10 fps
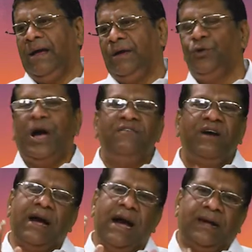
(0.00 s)
You have a
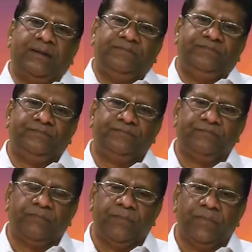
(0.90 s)
car.
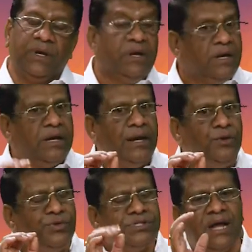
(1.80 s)
Can
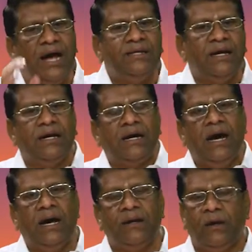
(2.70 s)
you start a
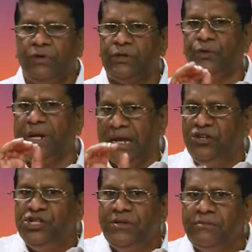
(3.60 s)
car without
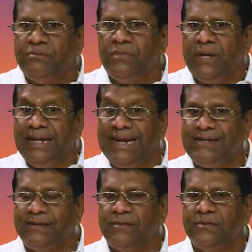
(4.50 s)
engine in
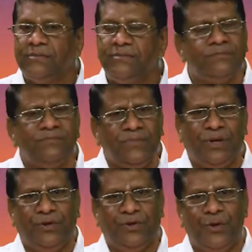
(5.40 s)
it?
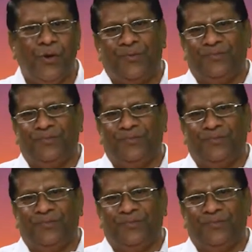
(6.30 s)
No.